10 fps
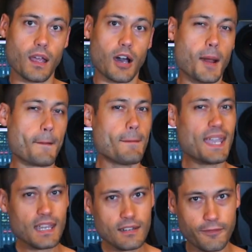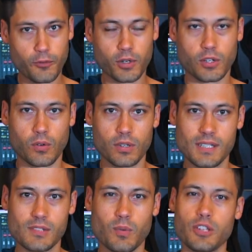Our main 4 chords
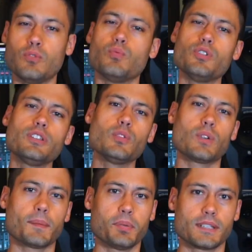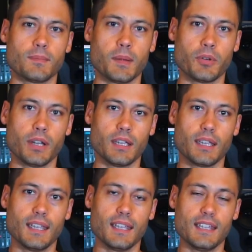is what you really want to put to memory,
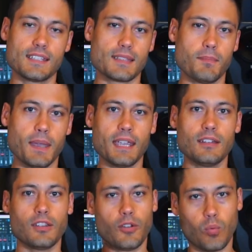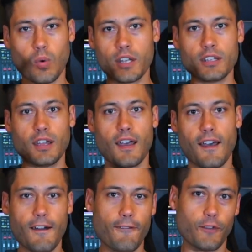is the 1,
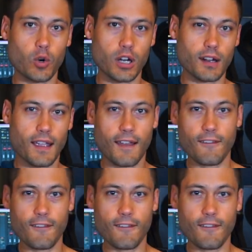4,